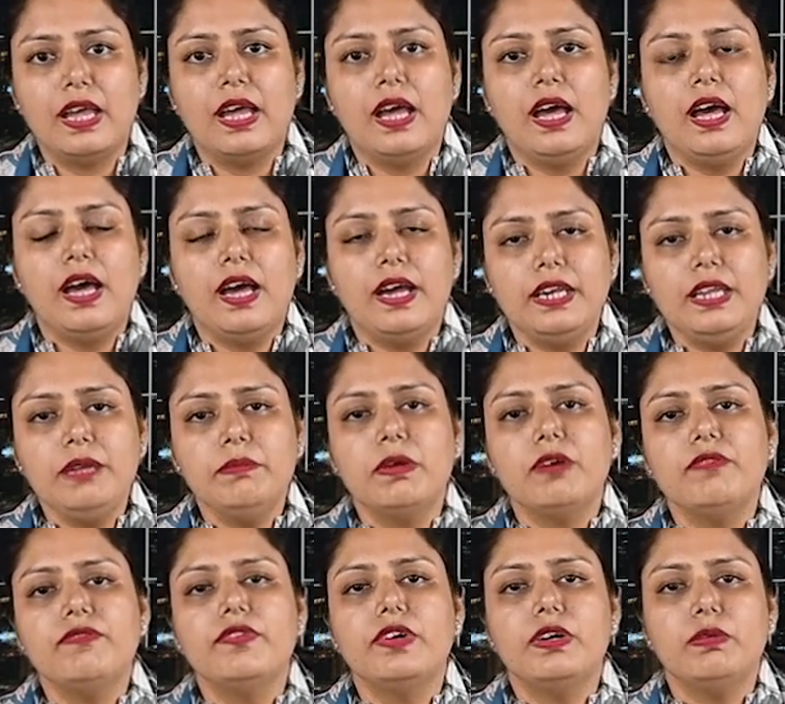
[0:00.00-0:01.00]

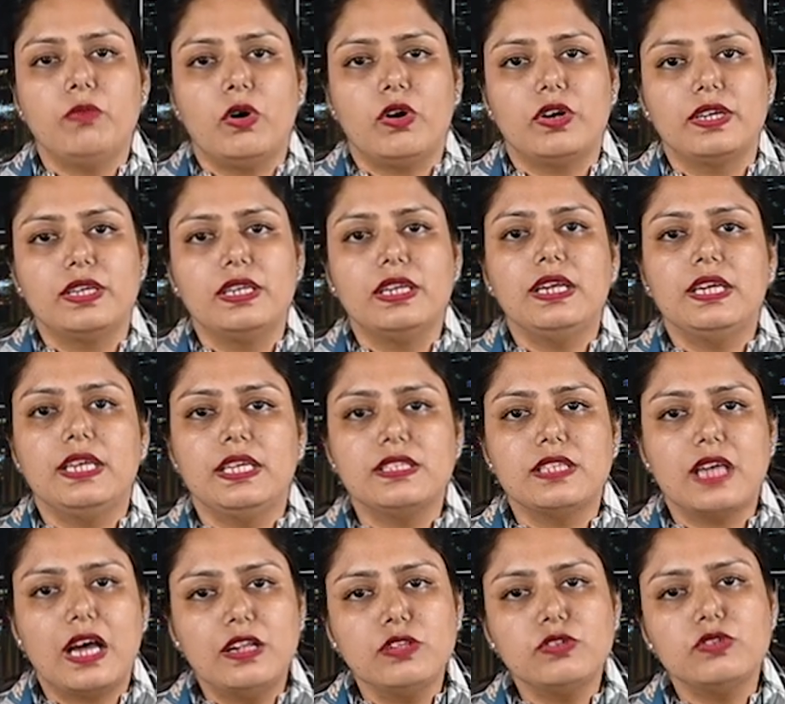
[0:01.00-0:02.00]
Honey-Mumford model is
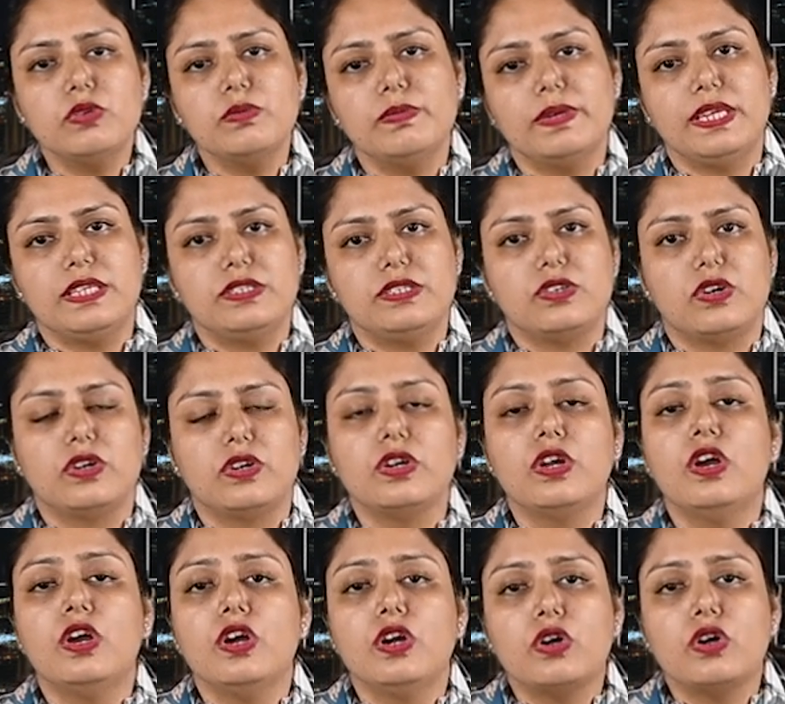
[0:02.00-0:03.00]
also based on
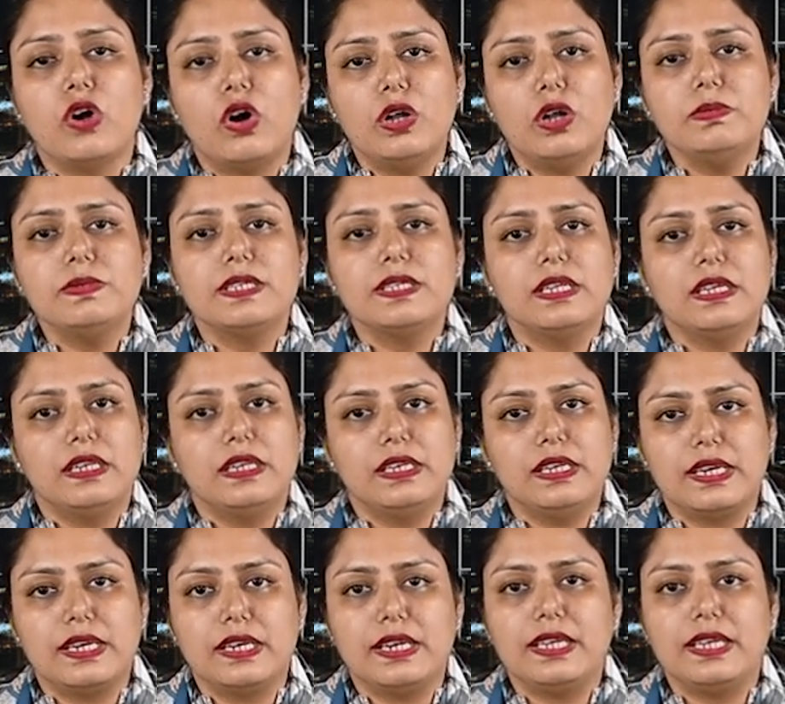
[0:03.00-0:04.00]
Cobb's
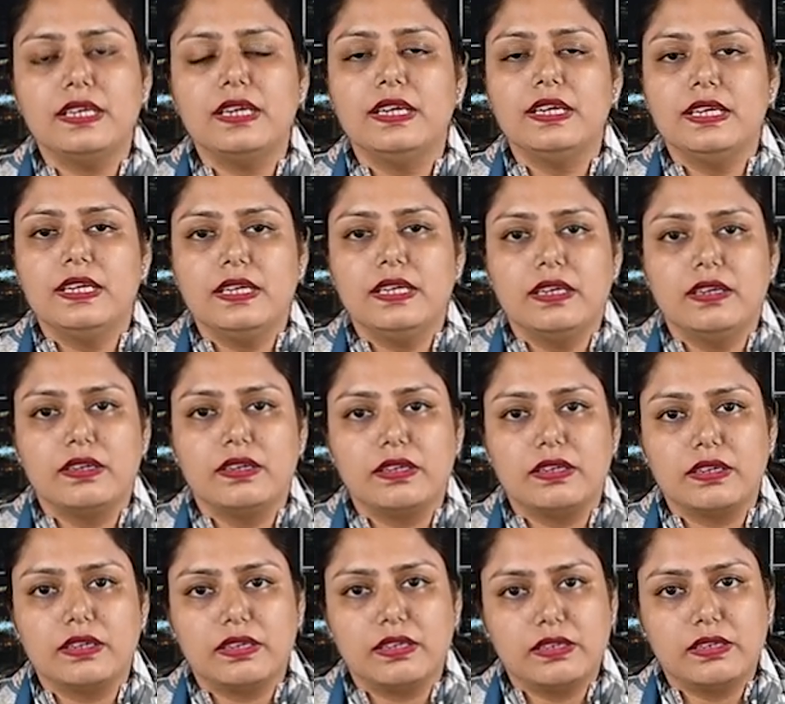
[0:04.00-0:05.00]
learning
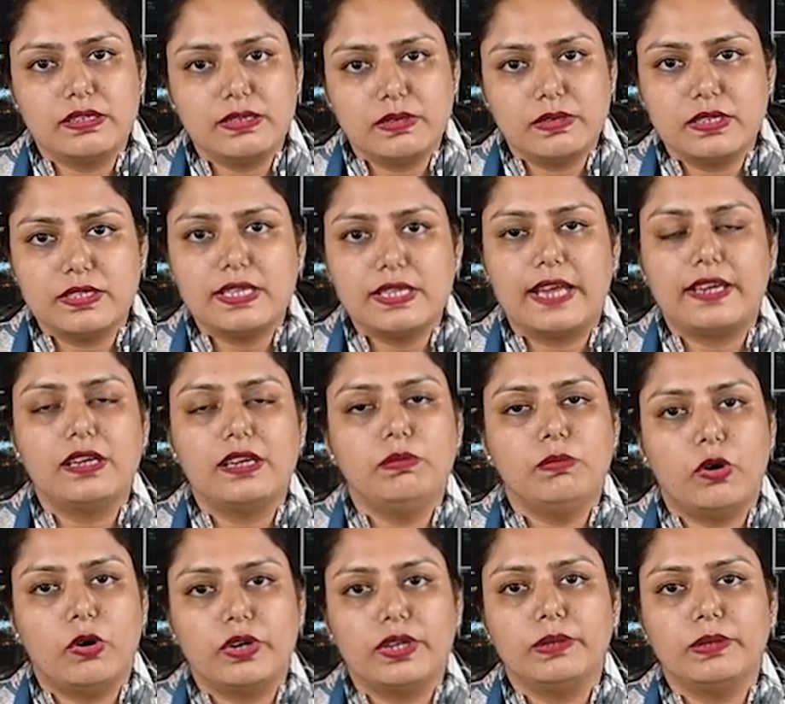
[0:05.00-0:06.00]
cycle
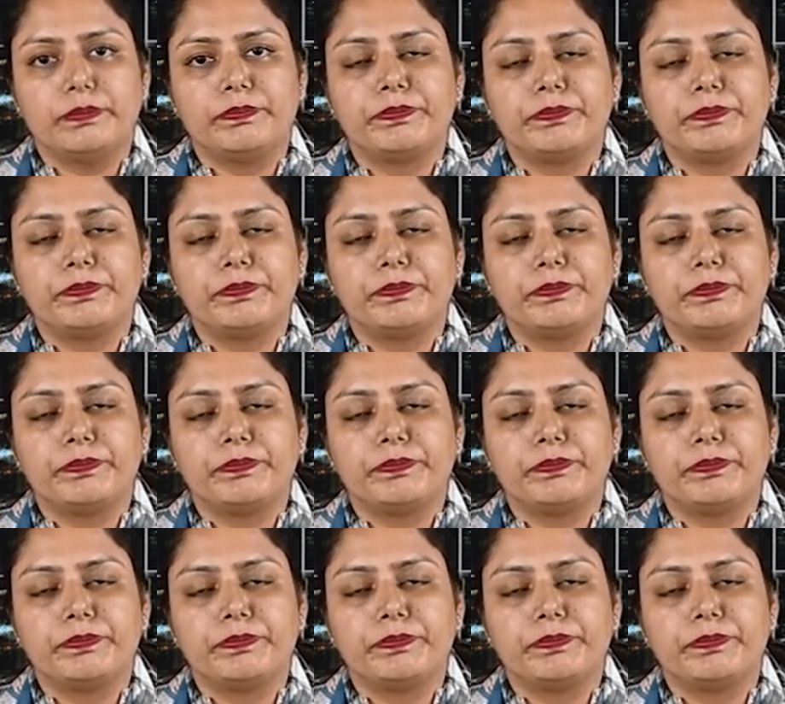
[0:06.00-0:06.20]
model.